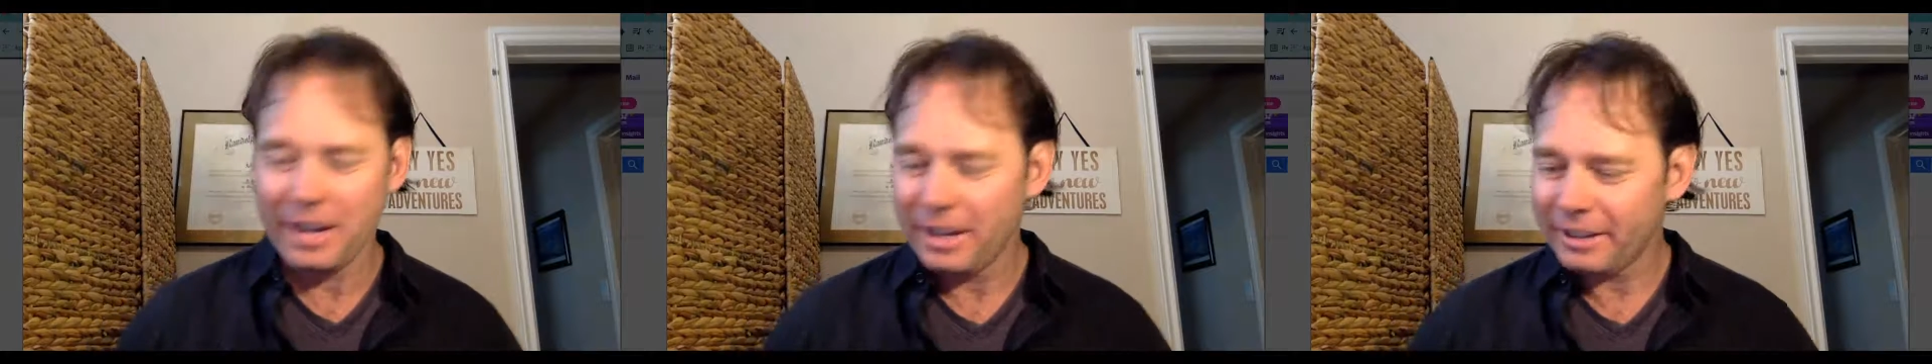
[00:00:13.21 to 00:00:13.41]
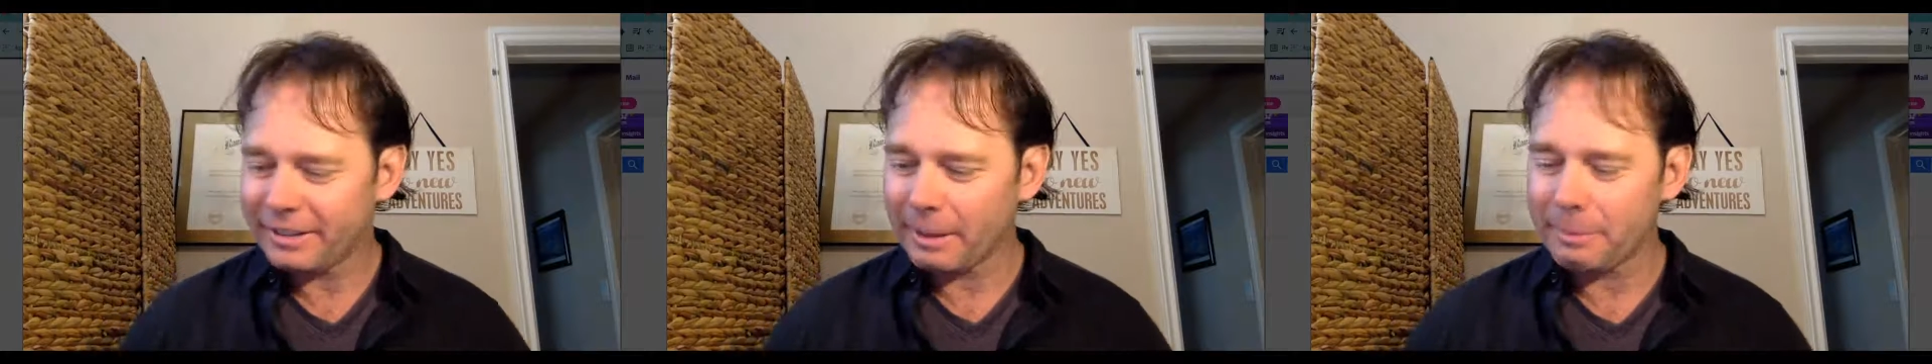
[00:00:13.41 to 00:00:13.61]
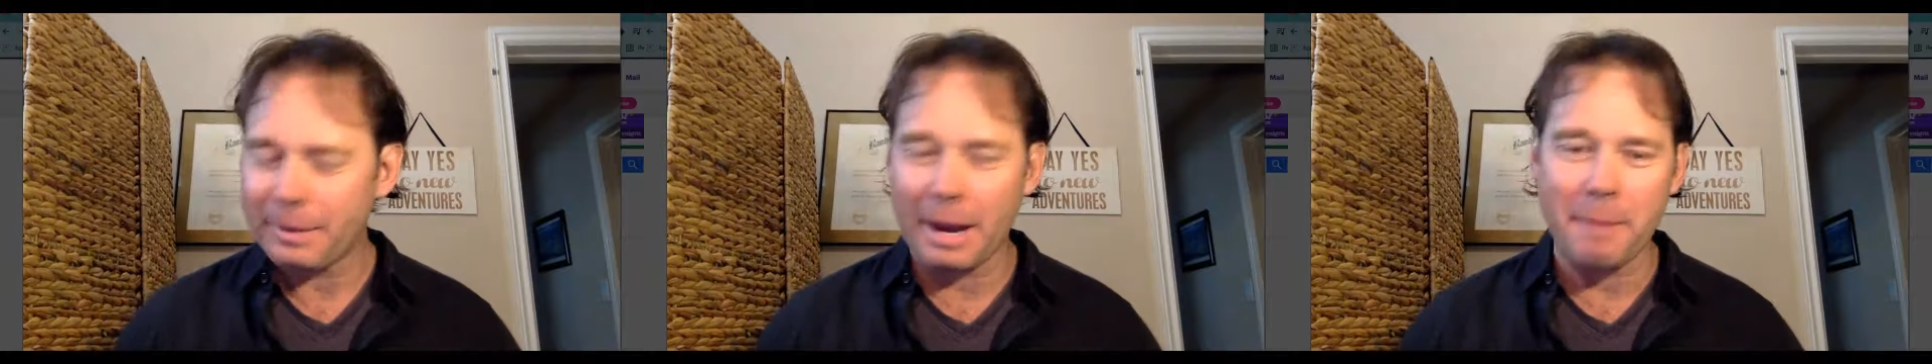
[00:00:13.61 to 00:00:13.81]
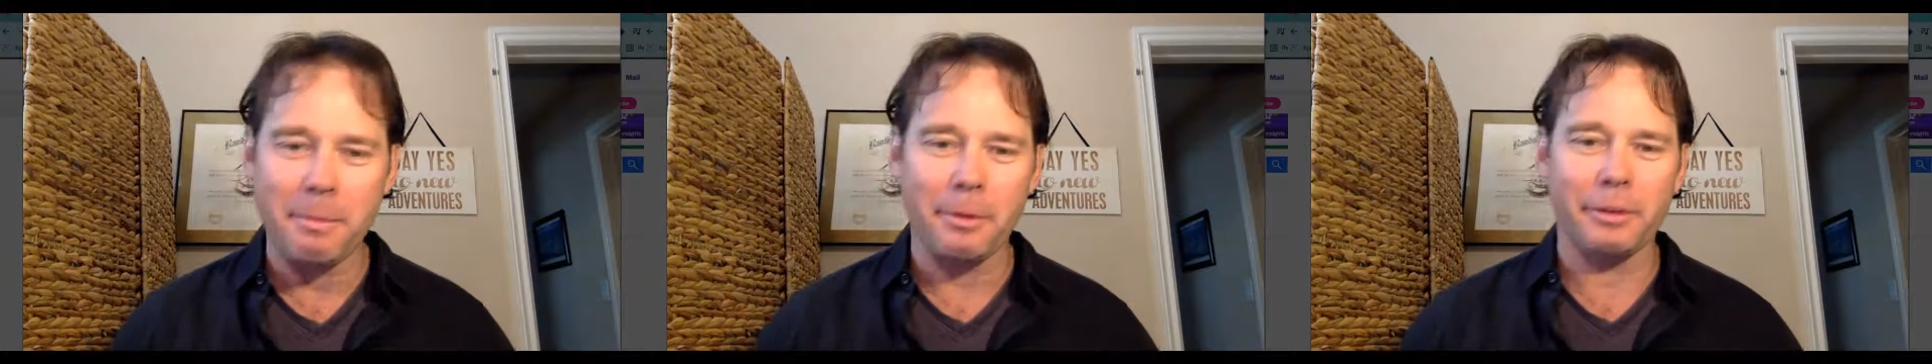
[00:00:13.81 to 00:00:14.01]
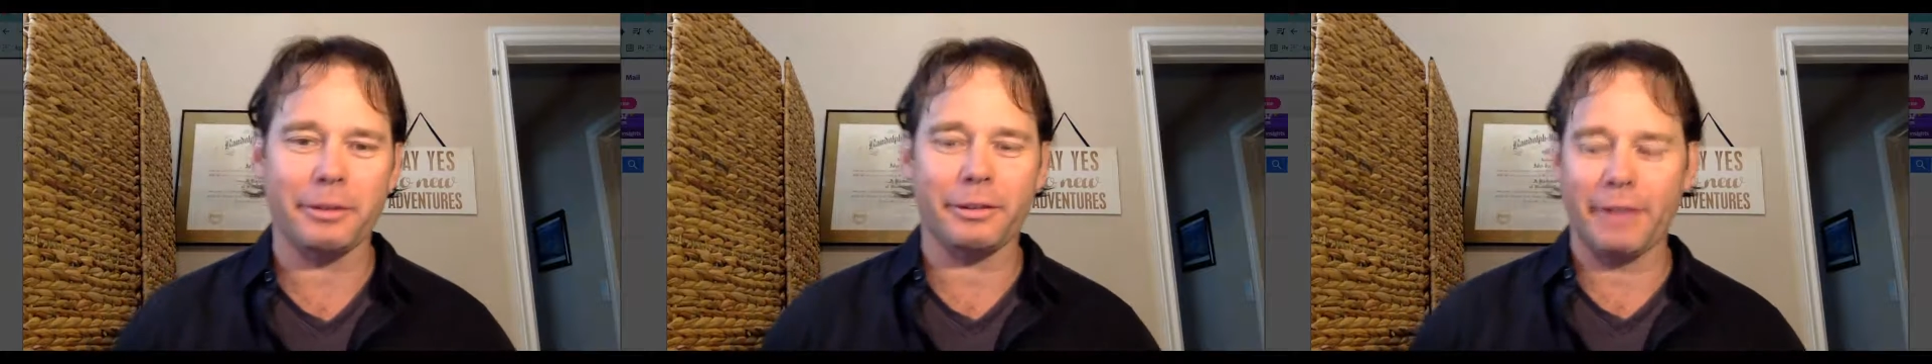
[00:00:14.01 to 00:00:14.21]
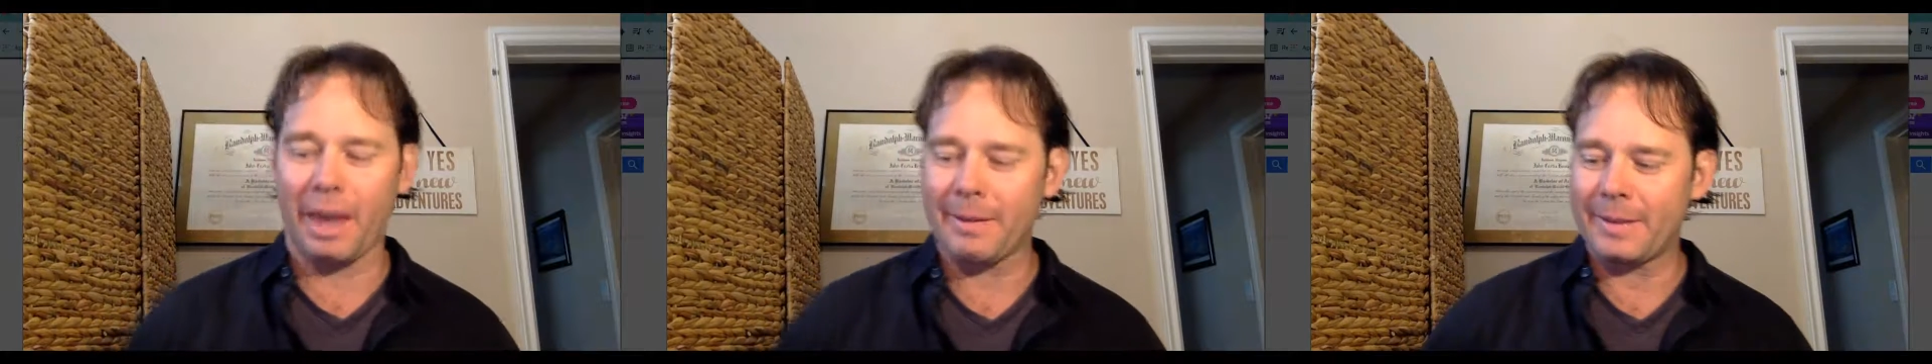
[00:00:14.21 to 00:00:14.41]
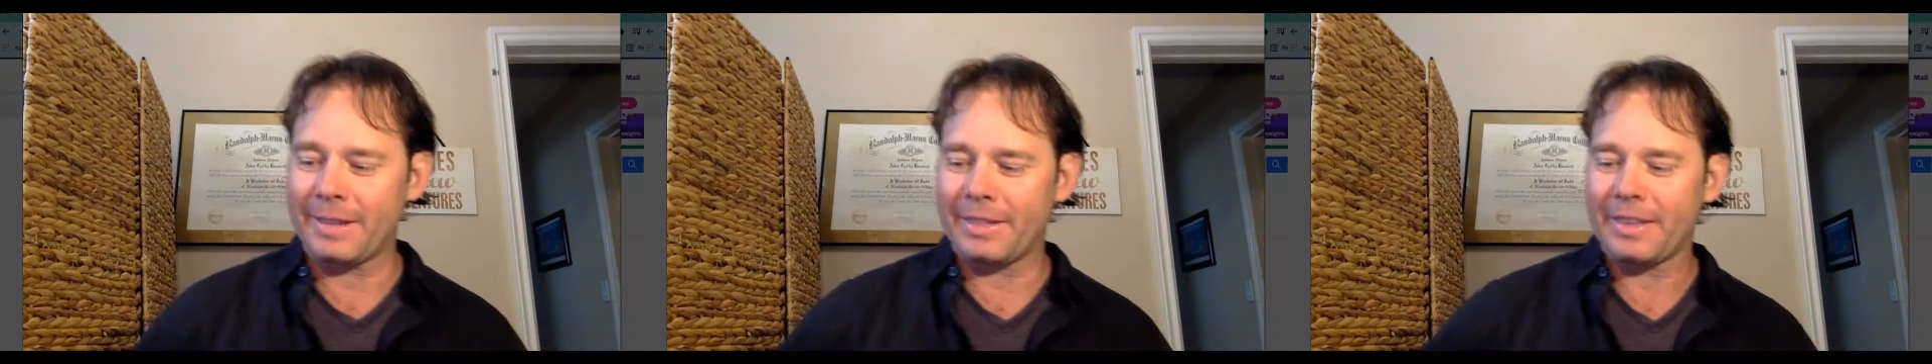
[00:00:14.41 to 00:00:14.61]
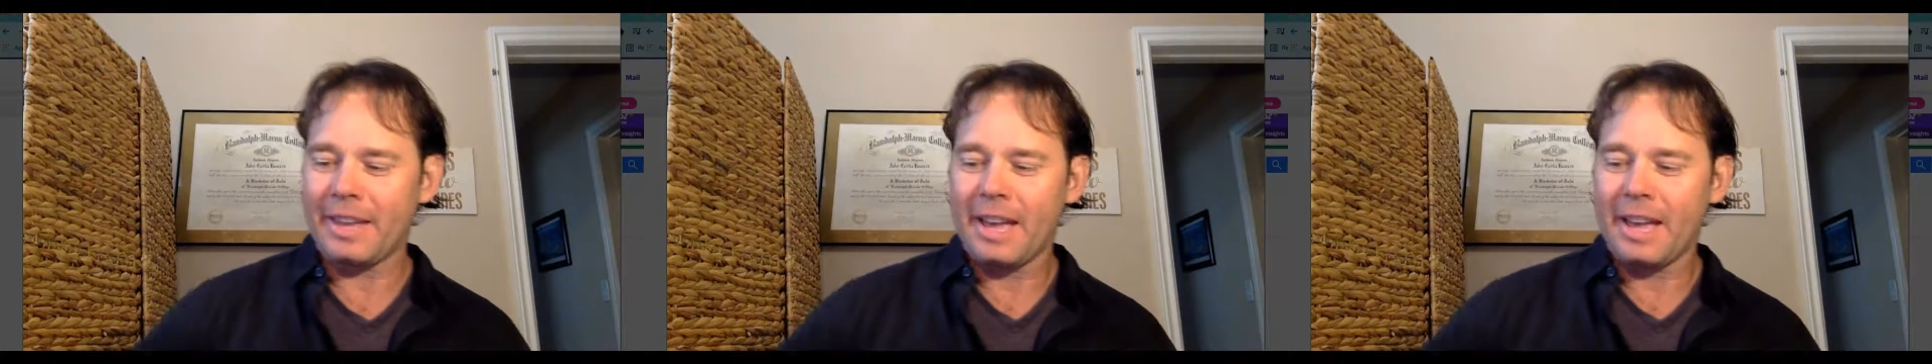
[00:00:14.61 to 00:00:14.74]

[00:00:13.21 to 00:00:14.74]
September 7th,